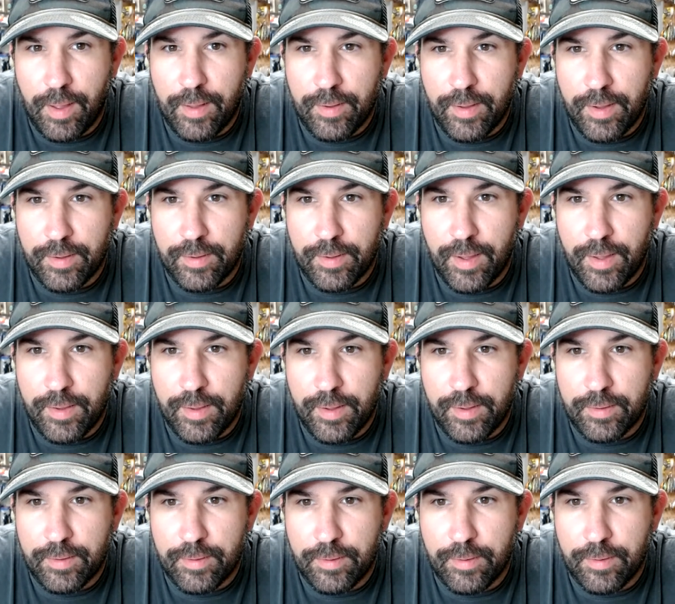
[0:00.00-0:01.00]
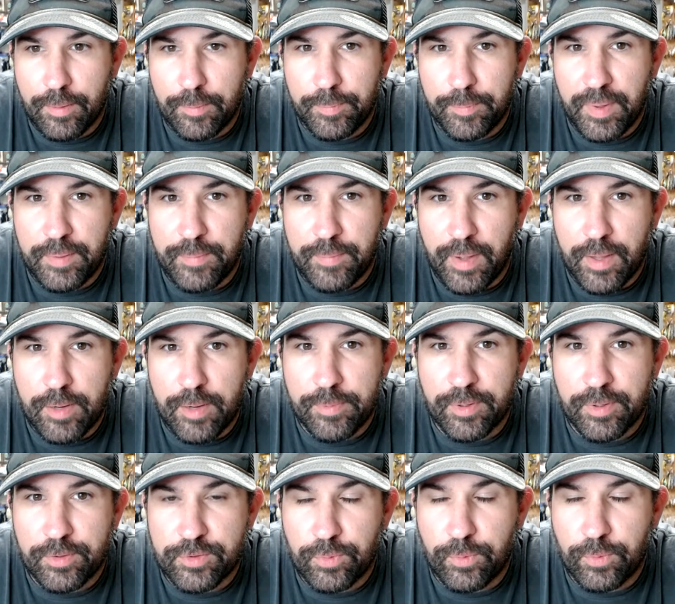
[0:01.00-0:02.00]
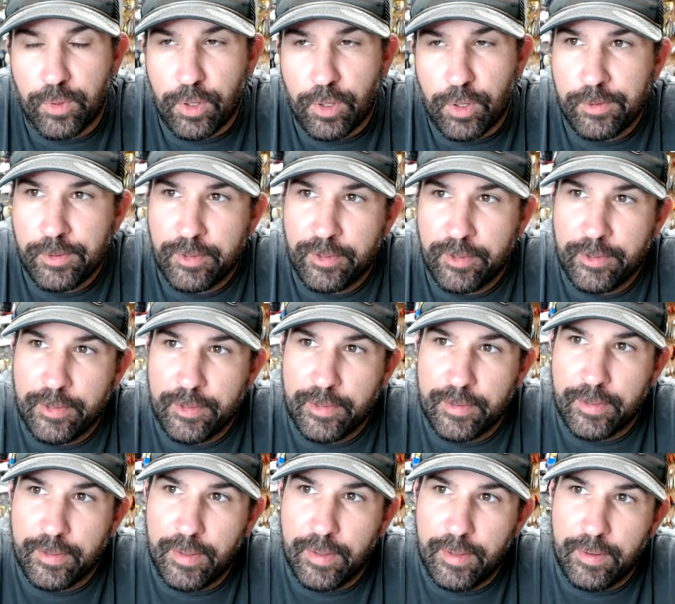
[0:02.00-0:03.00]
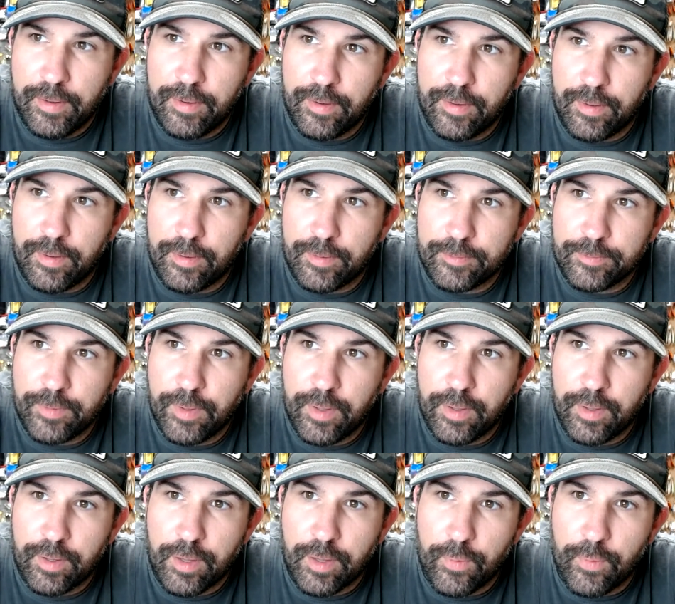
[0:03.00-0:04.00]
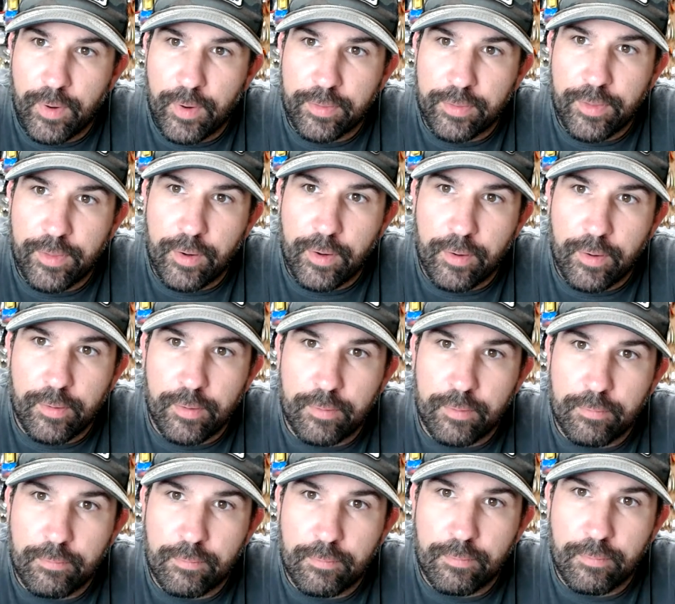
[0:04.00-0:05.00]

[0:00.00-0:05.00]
I like beating my head up against the wall and going out there and